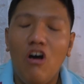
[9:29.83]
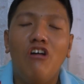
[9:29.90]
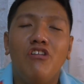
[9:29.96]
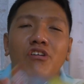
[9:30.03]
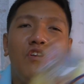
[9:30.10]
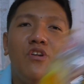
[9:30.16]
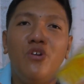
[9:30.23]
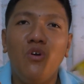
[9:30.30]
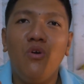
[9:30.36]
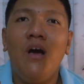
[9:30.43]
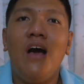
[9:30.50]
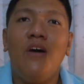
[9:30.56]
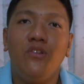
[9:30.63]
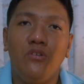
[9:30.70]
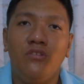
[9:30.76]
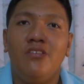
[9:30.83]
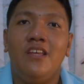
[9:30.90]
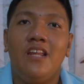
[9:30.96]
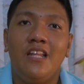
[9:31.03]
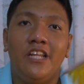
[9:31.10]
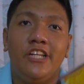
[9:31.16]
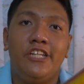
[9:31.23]
Although I don't know how to
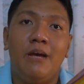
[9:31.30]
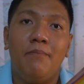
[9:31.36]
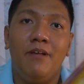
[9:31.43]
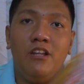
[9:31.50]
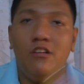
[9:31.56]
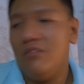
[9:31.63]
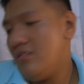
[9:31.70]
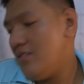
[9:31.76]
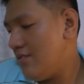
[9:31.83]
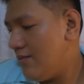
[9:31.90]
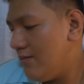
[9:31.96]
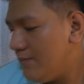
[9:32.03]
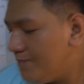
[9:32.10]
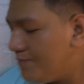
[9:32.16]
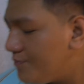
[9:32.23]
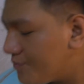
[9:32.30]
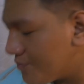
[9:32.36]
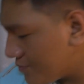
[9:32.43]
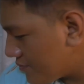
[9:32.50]
say that in Japanese.